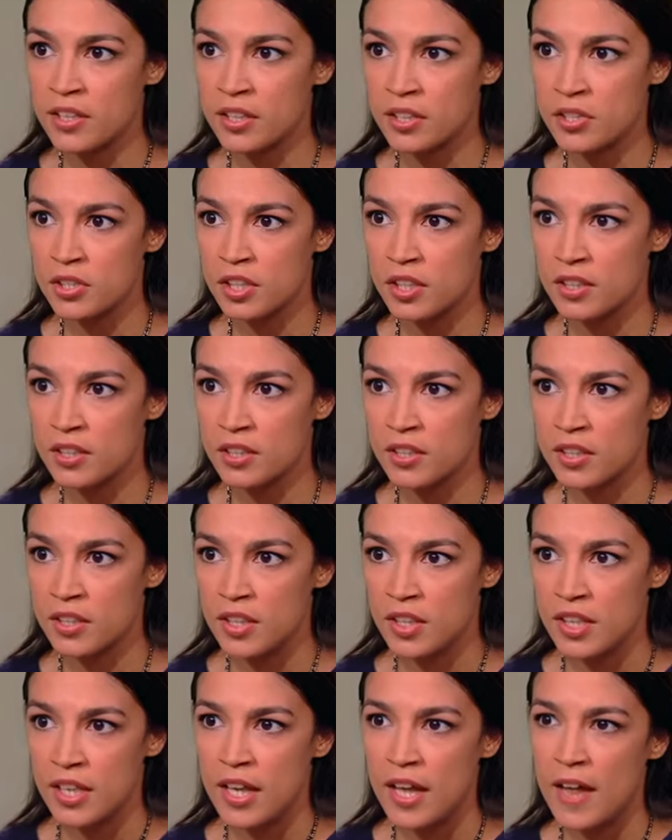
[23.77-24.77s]
condition.
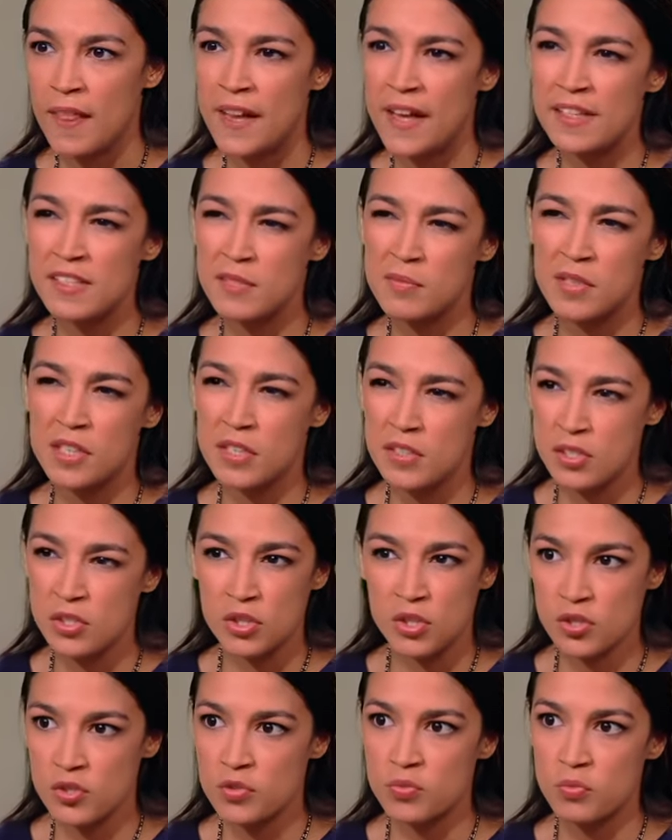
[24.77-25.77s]
And that to me is
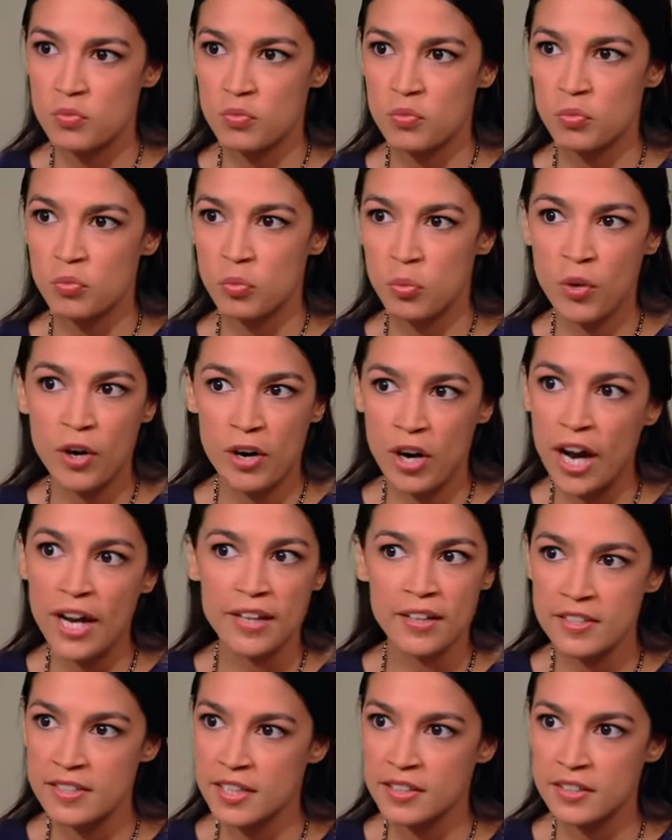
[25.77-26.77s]
just where
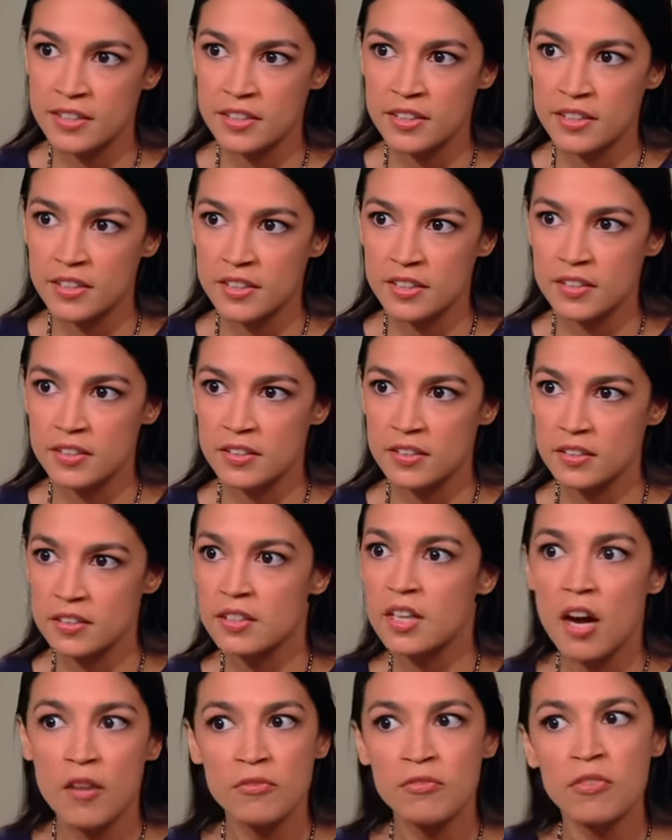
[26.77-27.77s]
I tend to
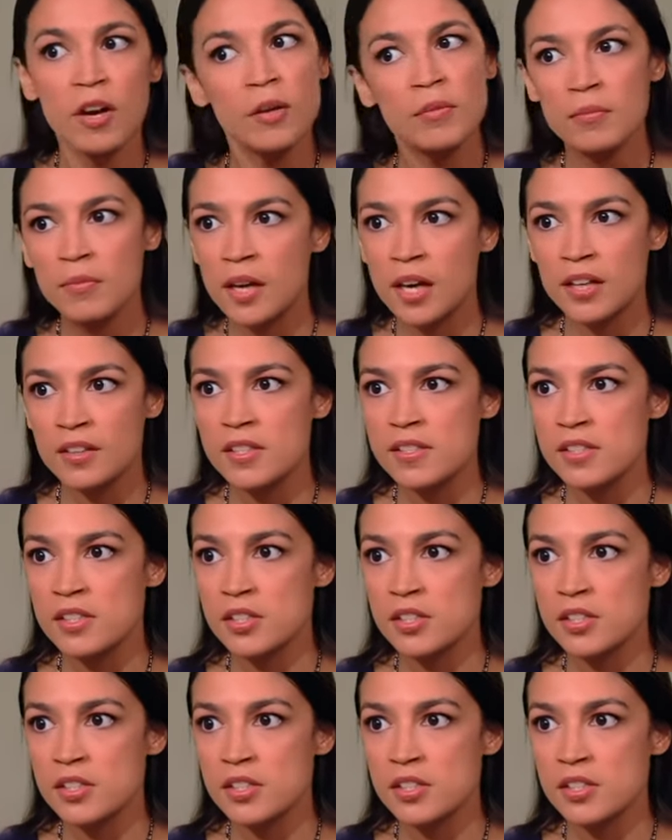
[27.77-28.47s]
come from on this